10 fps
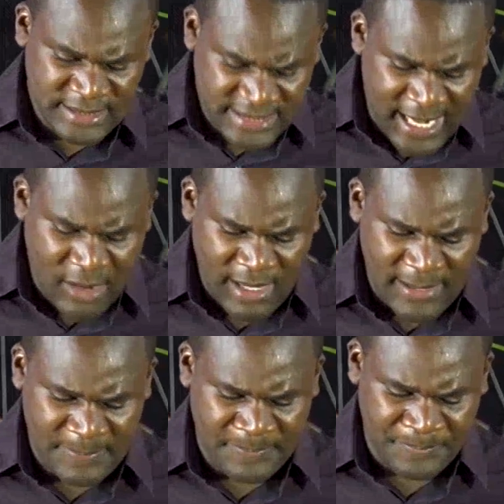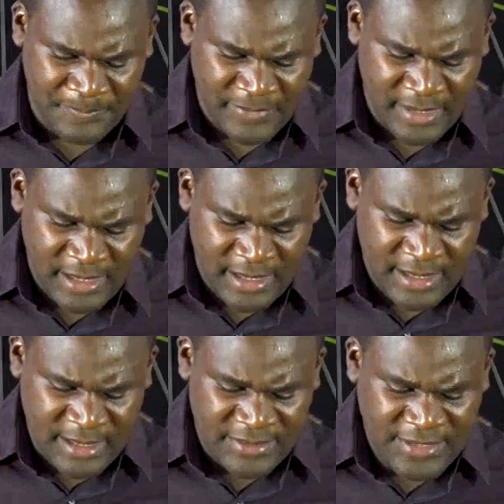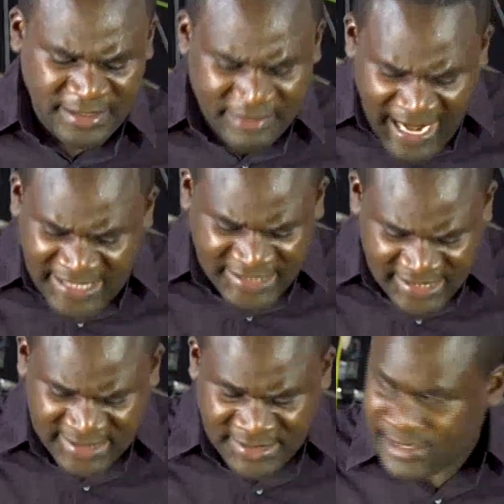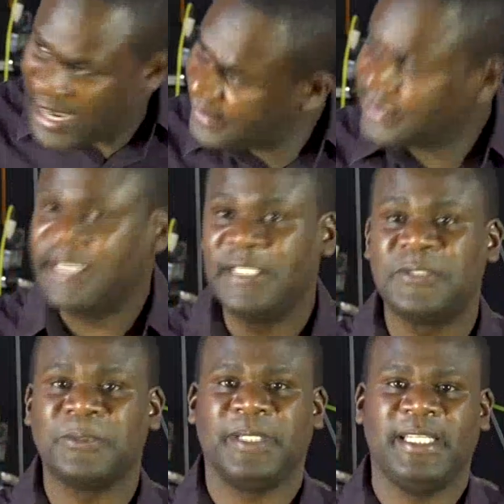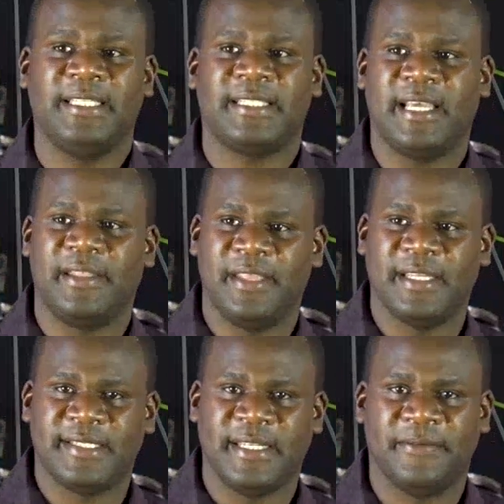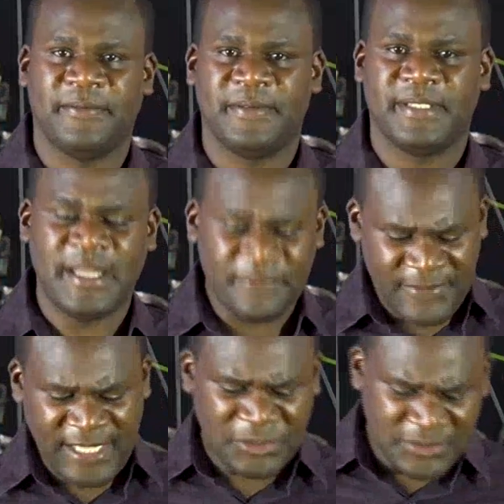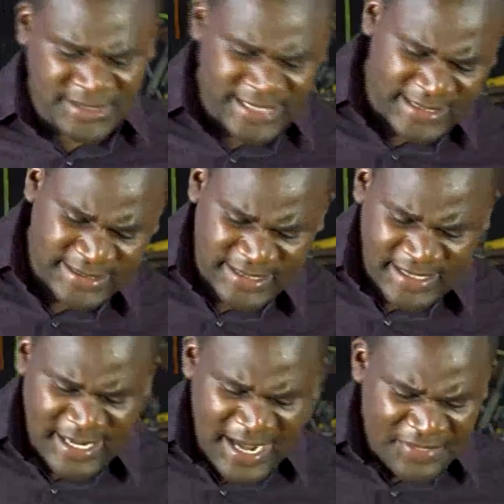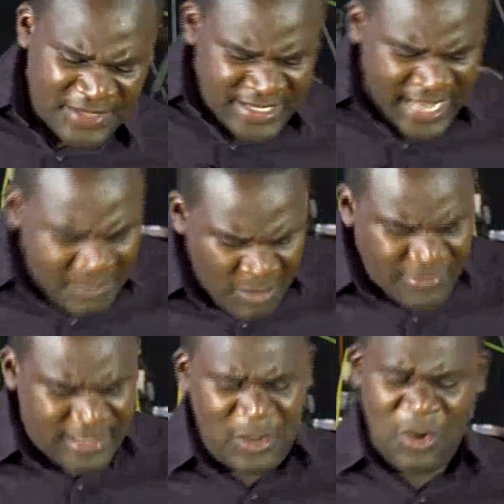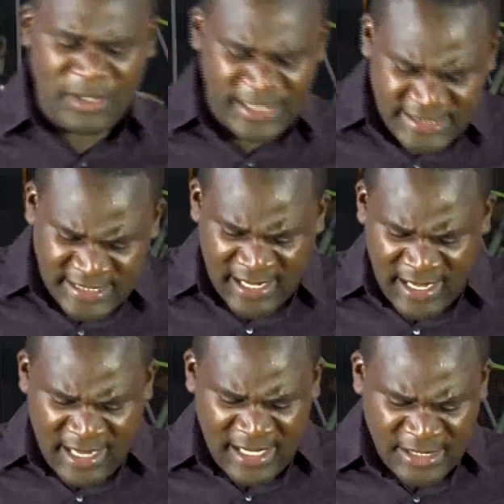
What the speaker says: tower. The righteous run into it and they are safe." Some version says, "The name of the Lord is a